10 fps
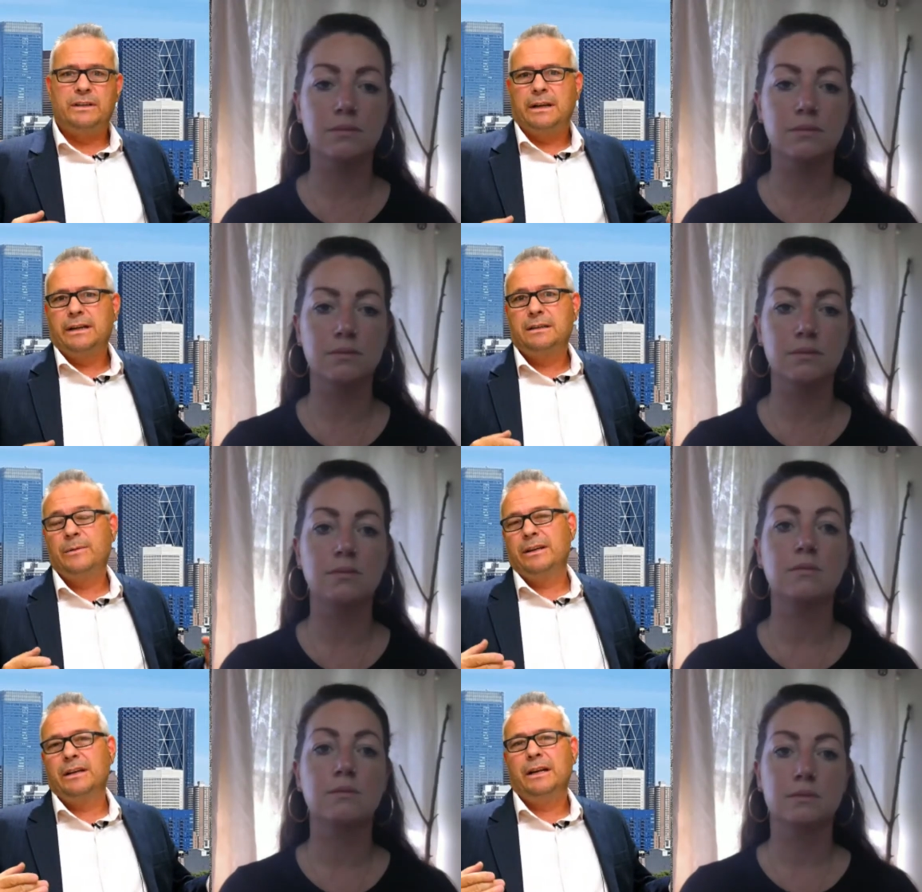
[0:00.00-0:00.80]
Speaker 1: Like something,
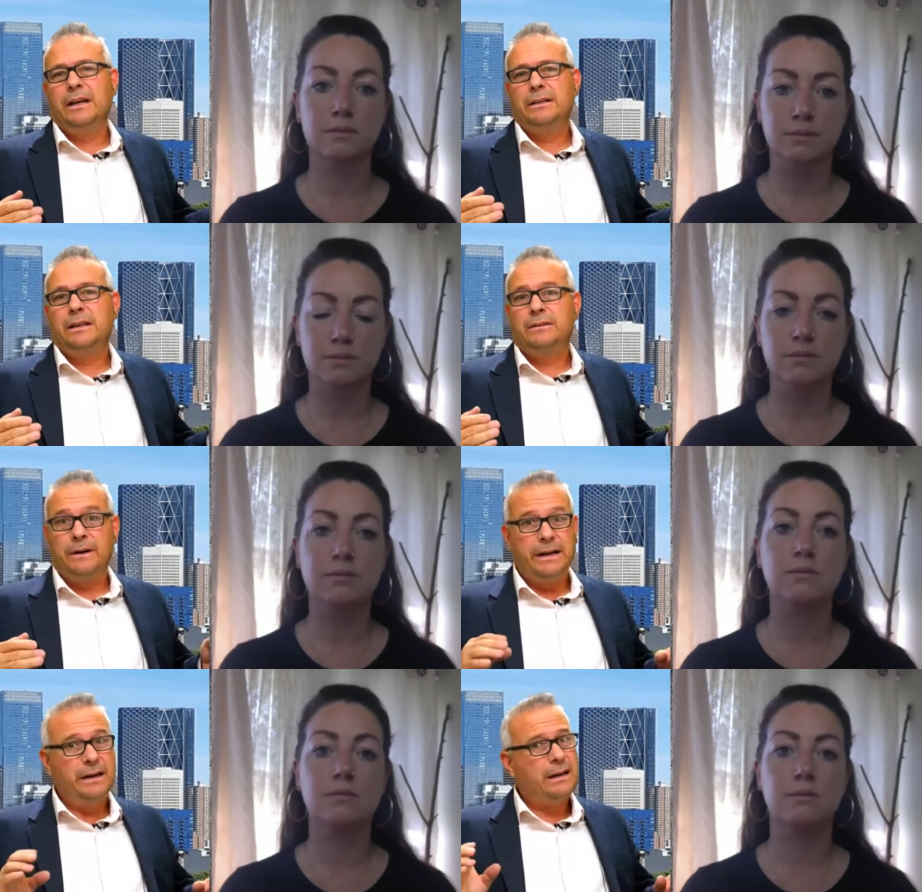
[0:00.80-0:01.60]
it, it, it's
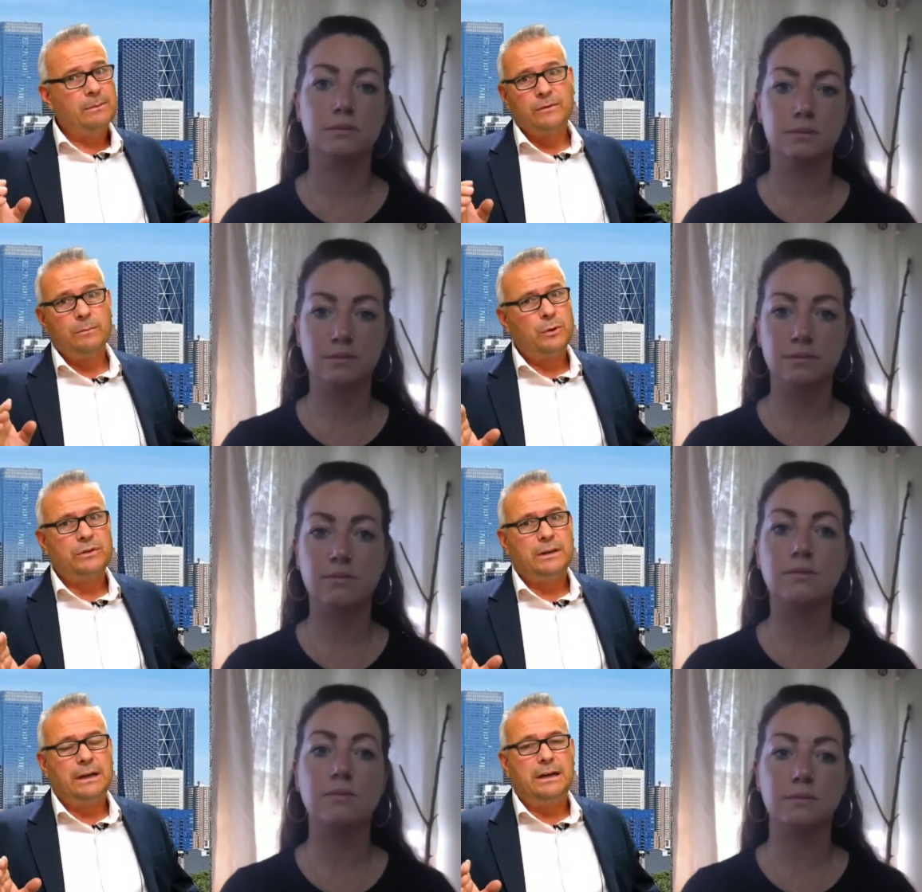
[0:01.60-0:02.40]
funny, and it comes from both
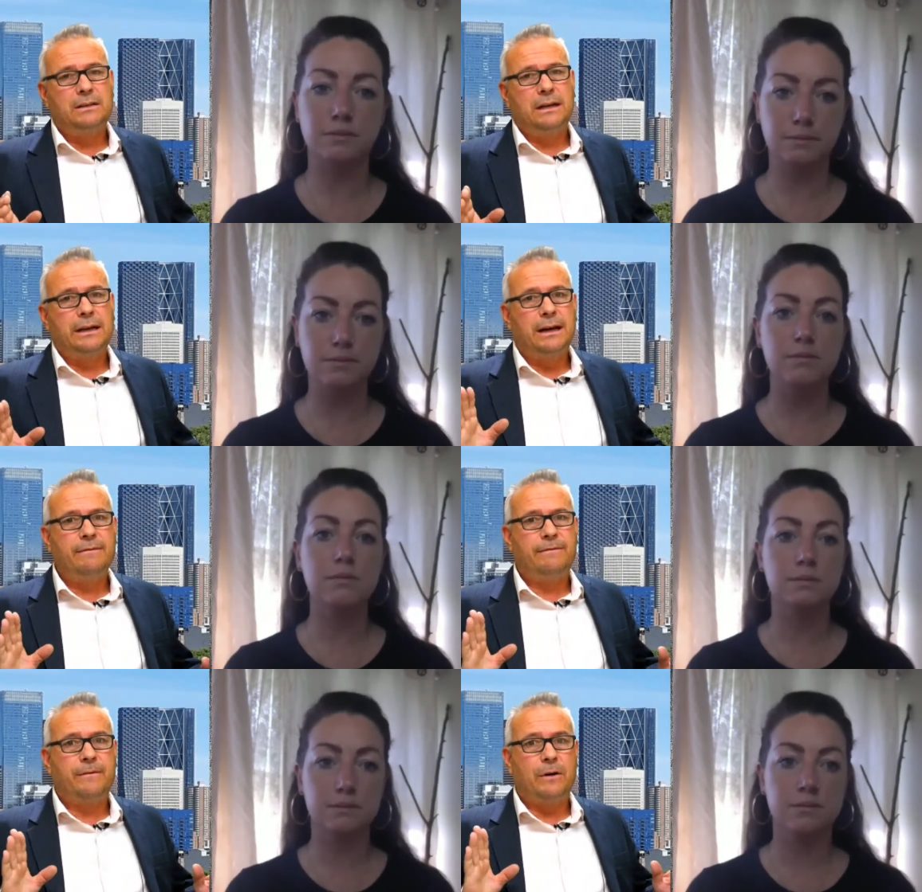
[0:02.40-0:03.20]
sides. Like
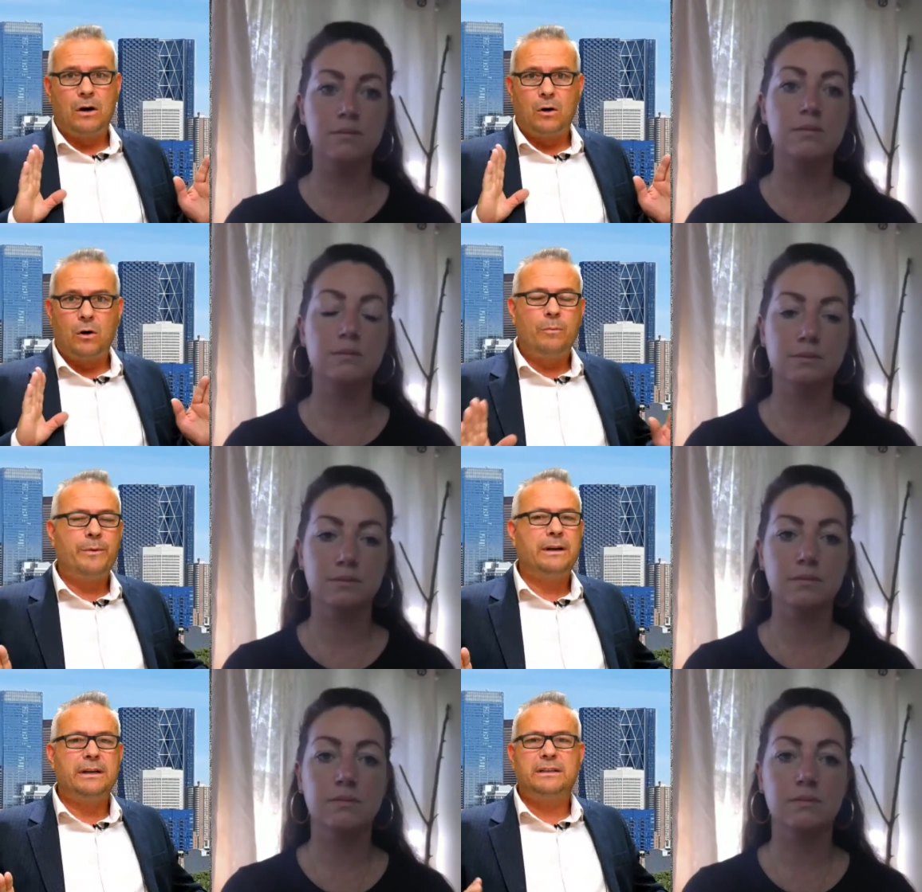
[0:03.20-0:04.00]
I've
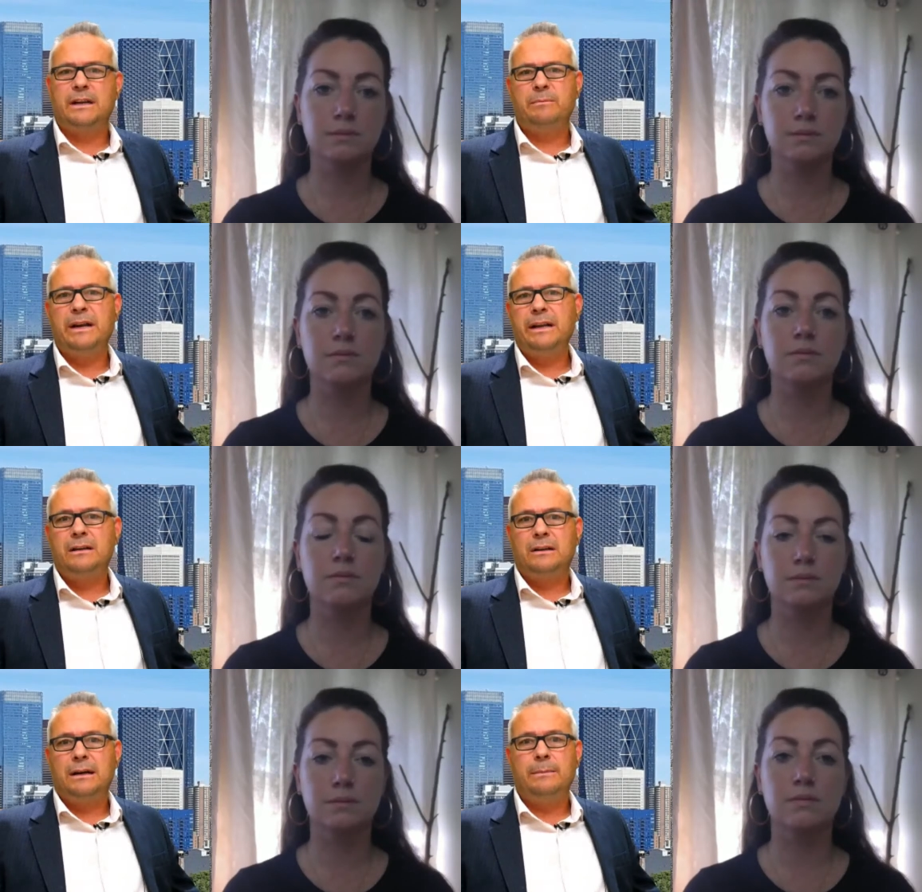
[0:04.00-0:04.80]
openly said many a
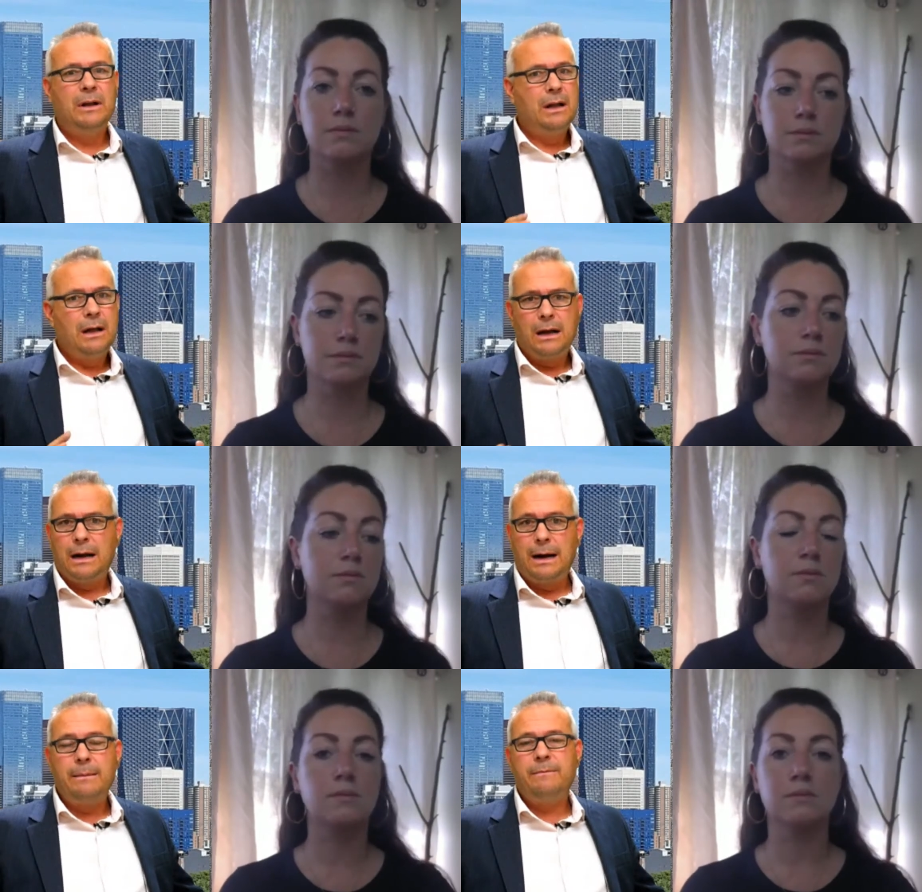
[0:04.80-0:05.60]
time,
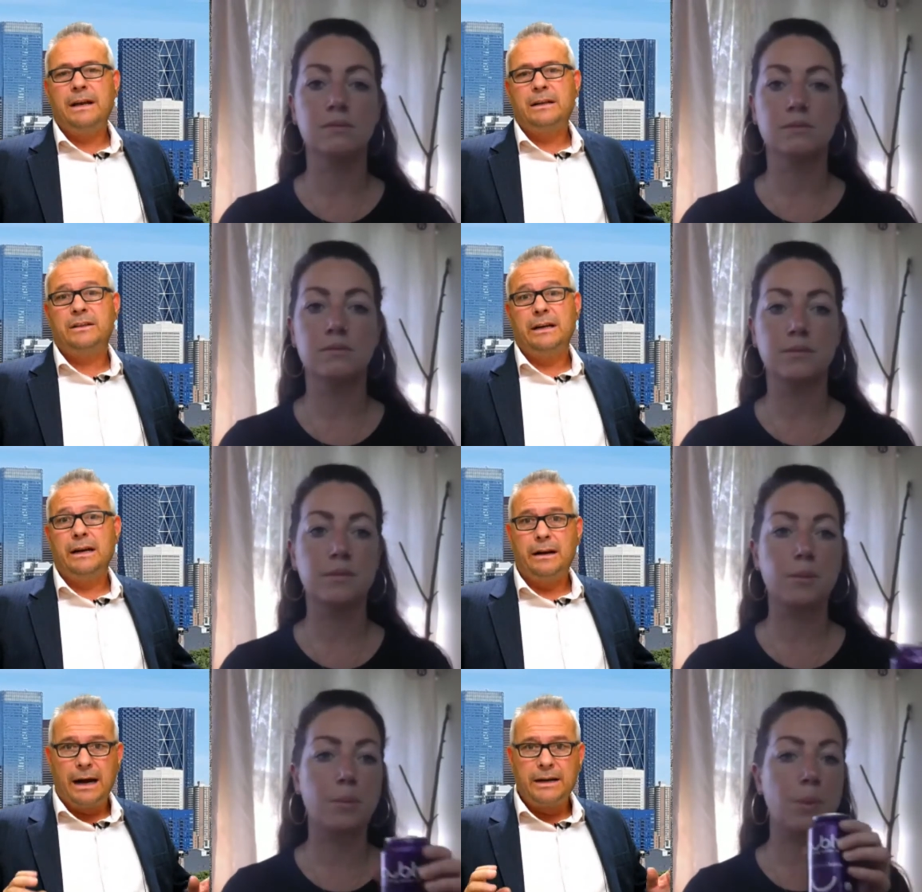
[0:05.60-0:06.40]
I'm vaccinated.
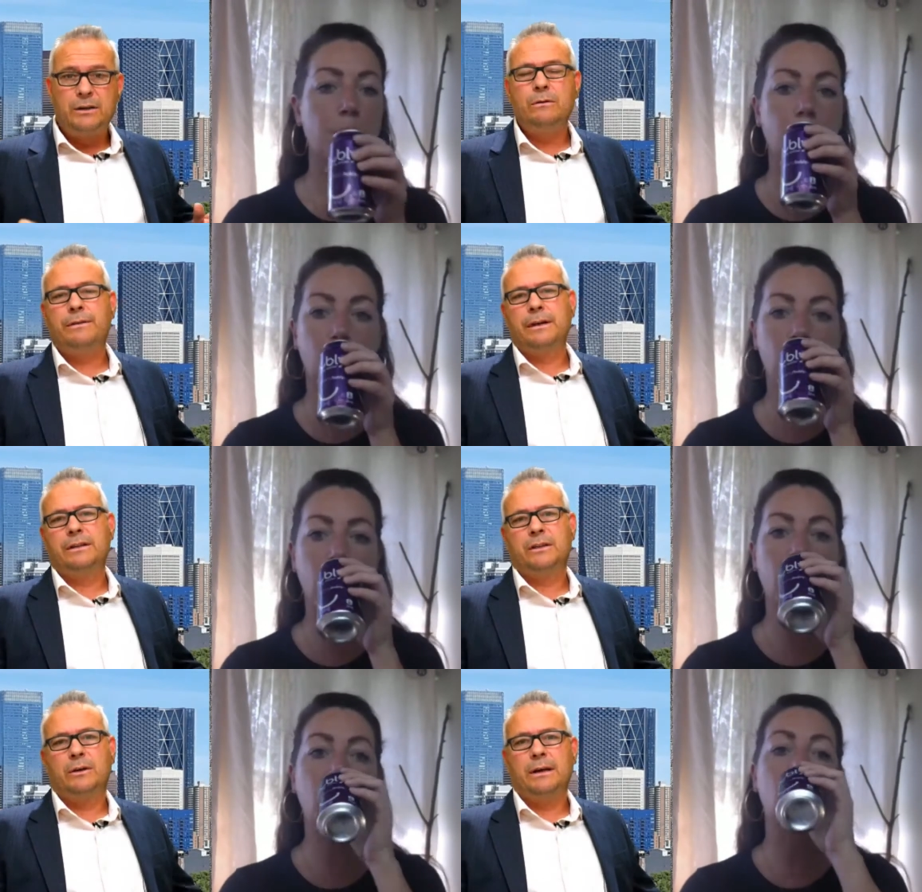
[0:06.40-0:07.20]
I do think it's a
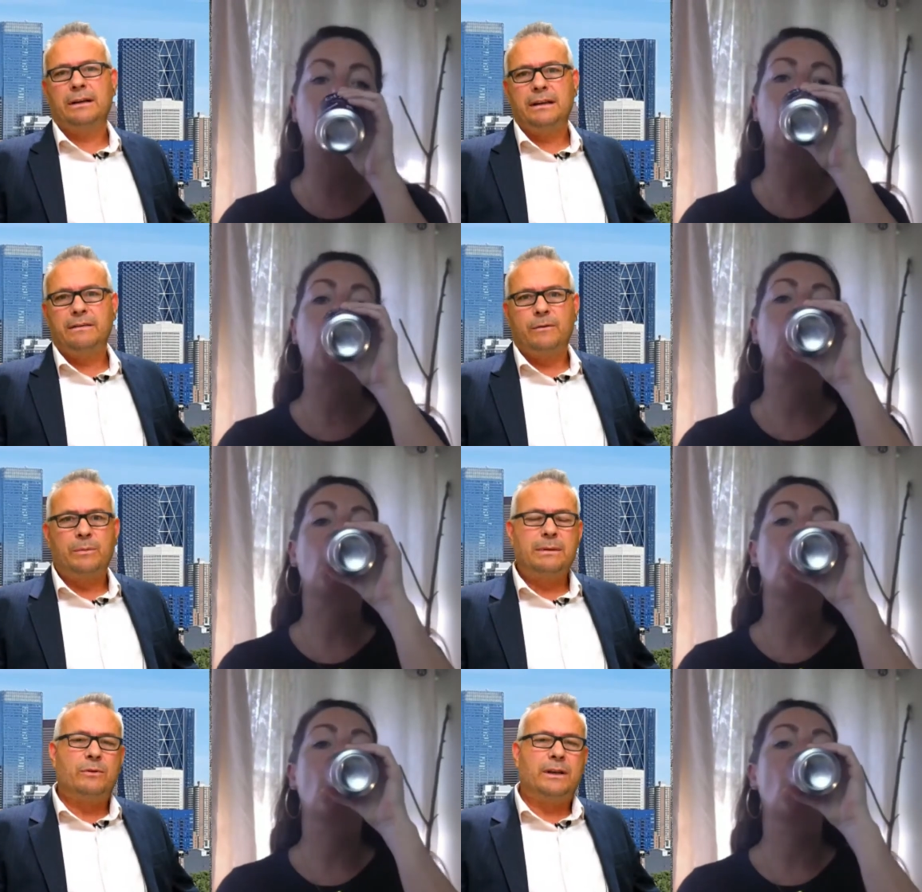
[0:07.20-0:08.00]
good idea for
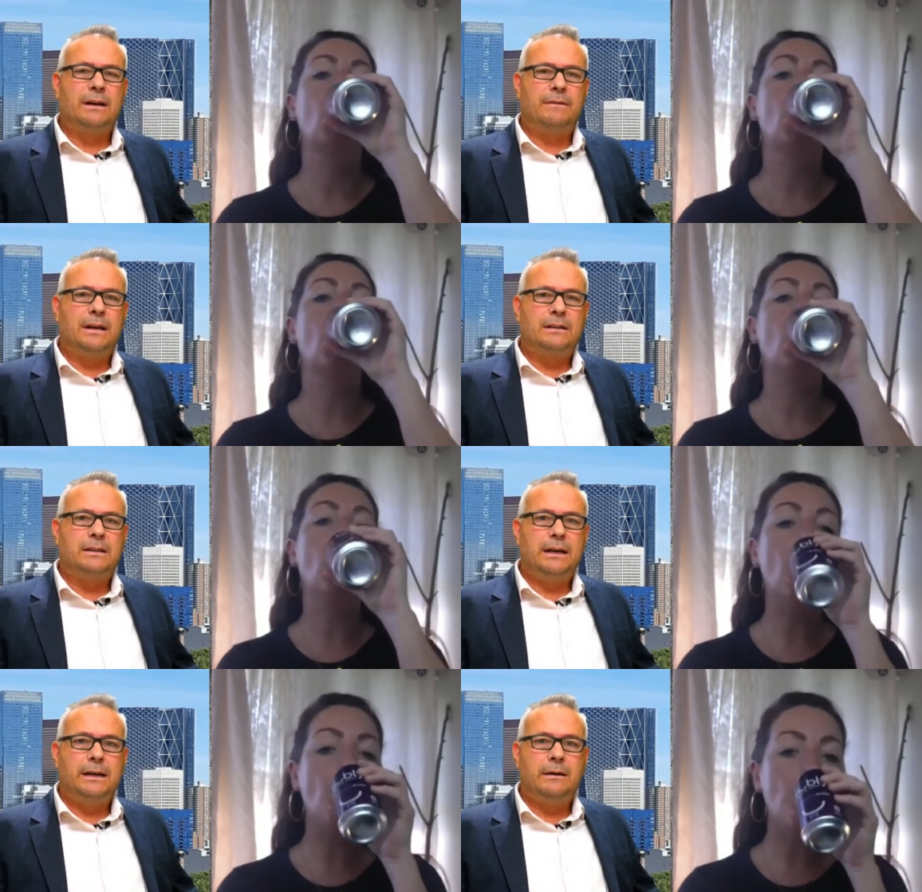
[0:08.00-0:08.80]
people to get vaccinated.